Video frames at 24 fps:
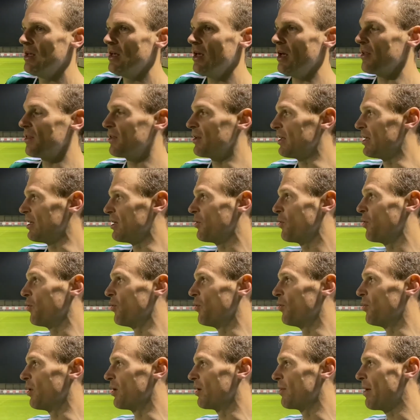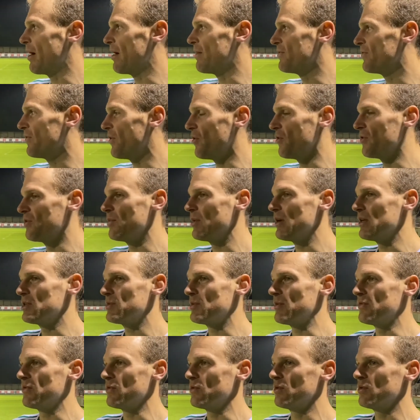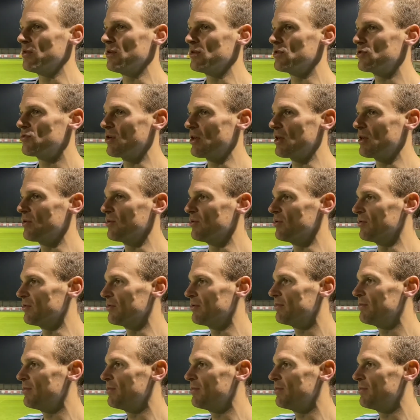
I think he caught one about 5 minutes before that trickled